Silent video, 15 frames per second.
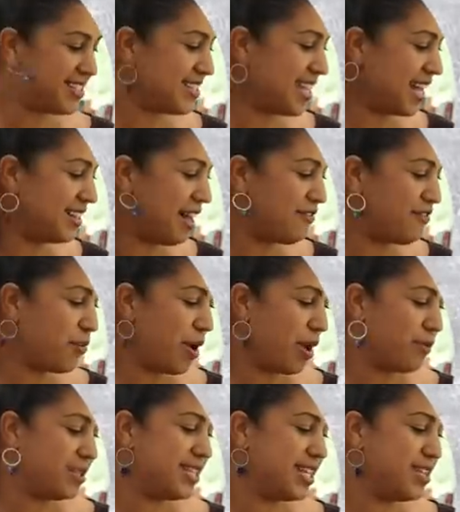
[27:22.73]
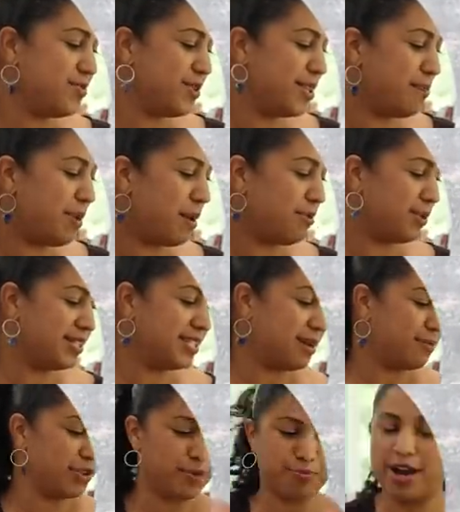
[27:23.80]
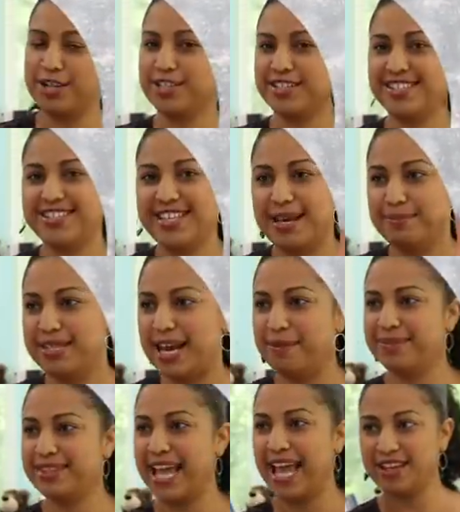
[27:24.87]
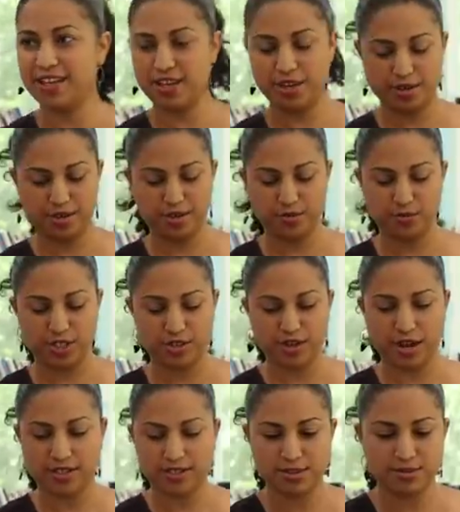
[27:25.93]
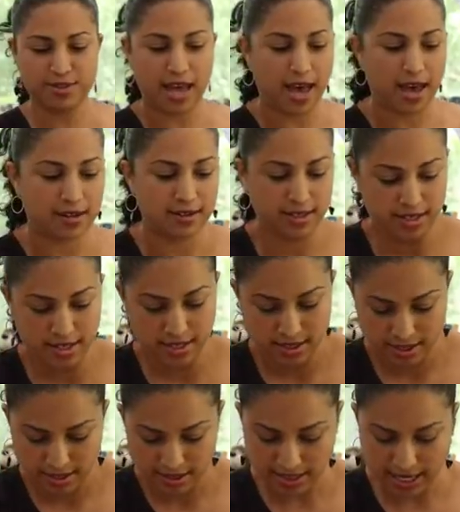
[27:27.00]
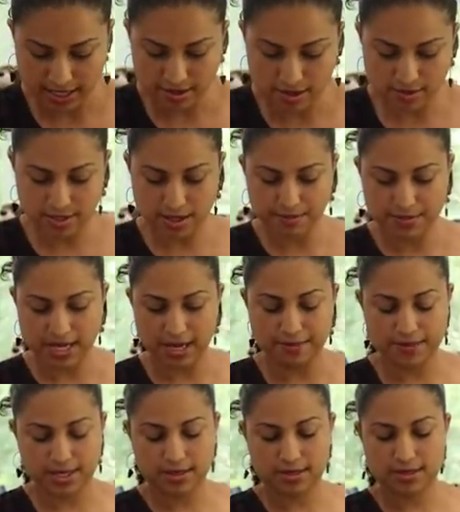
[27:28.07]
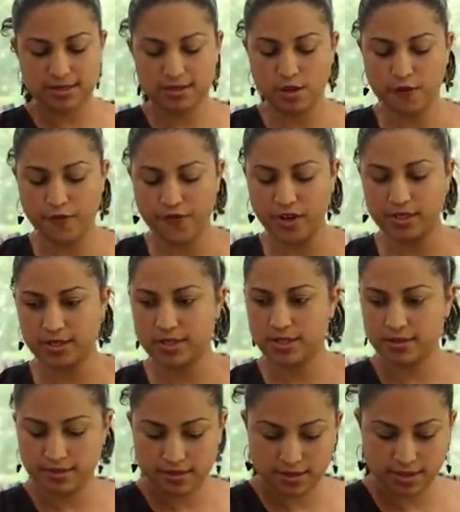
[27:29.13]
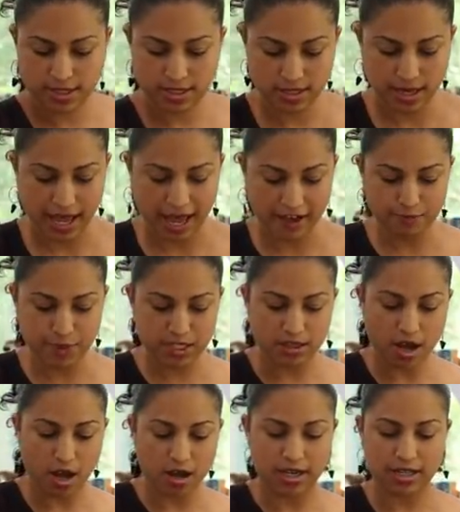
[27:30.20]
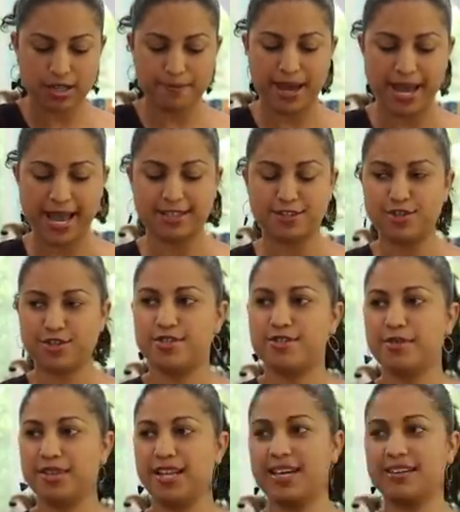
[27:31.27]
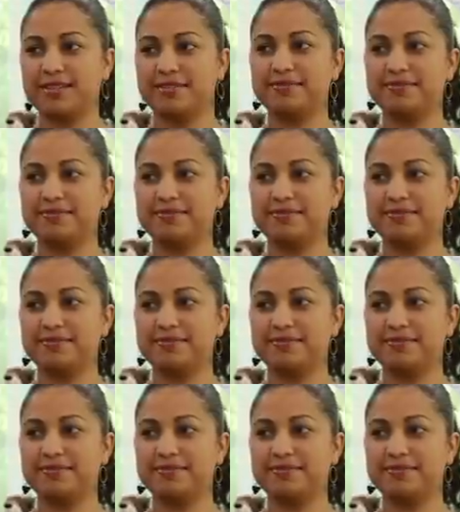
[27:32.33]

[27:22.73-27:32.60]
says, I love the way we see you in the bubble and demo the project at the same time. Thank you. We try to do that because I know sometimes it's no fun to have me talking and then my hands are just going like